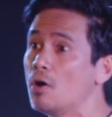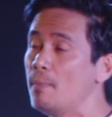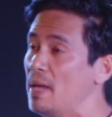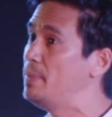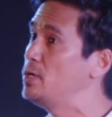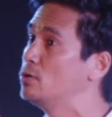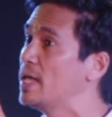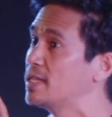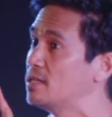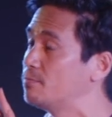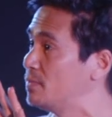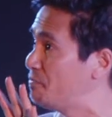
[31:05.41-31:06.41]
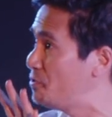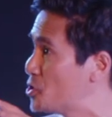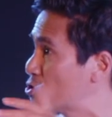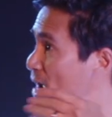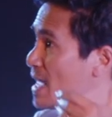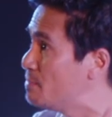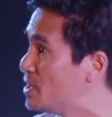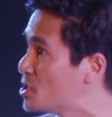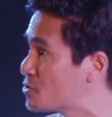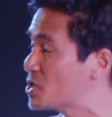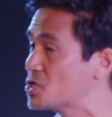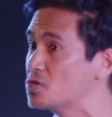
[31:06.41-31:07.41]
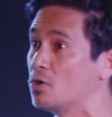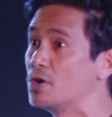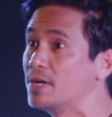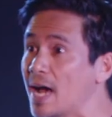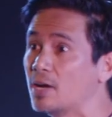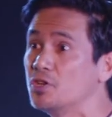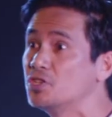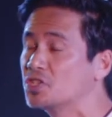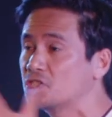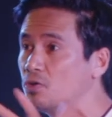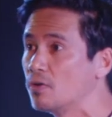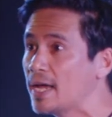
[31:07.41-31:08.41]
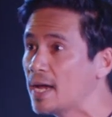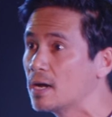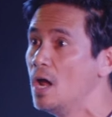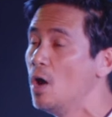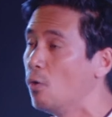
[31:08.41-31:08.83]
Maybe you like the future administration or not, or you just don't care.